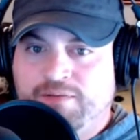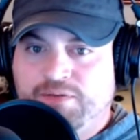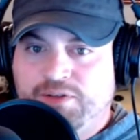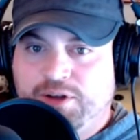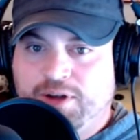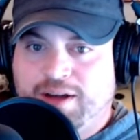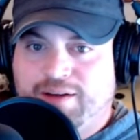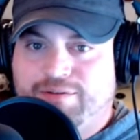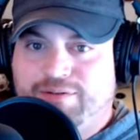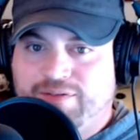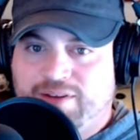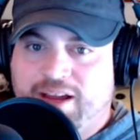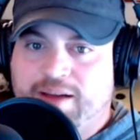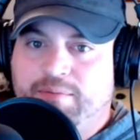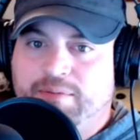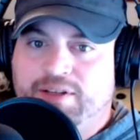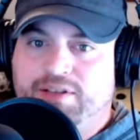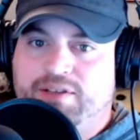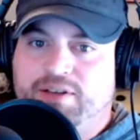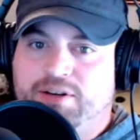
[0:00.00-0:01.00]
you have
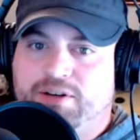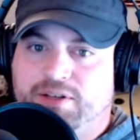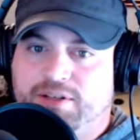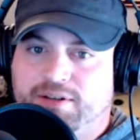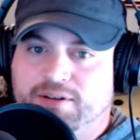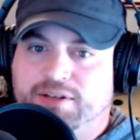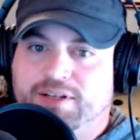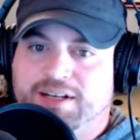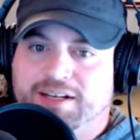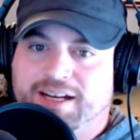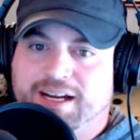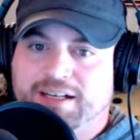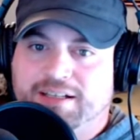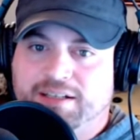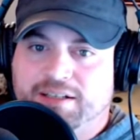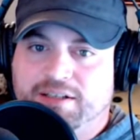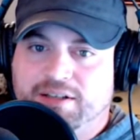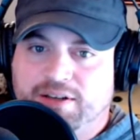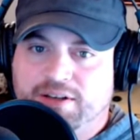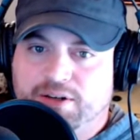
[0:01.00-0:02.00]
families that are still
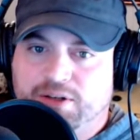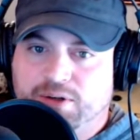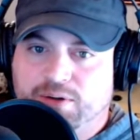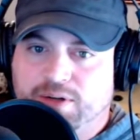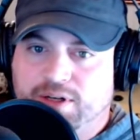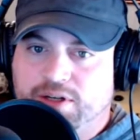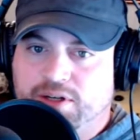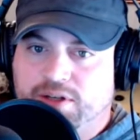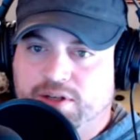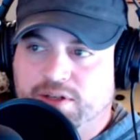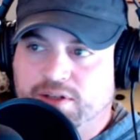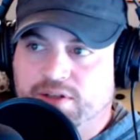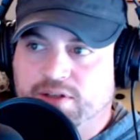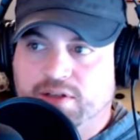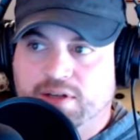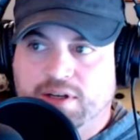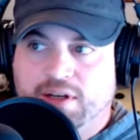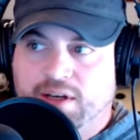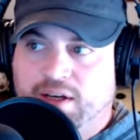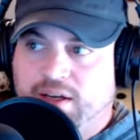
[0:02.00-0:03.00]
connected to their traditions,